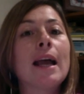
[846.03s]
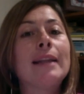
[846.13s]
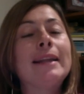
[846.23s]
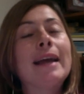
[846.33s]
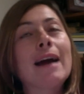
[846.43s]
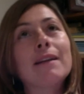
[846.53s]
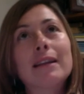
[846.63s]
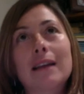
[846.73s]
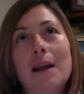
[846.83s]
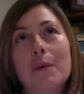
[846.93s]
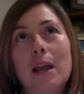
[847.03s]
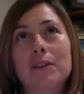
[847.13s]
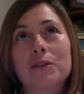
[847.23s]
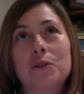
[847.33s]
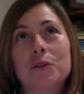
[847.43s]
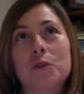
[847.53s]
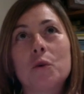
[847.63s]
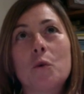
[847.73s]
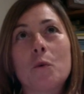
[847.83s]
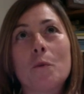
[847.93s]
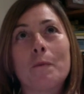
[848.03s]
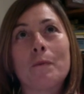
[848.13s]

The other thing that I would like to do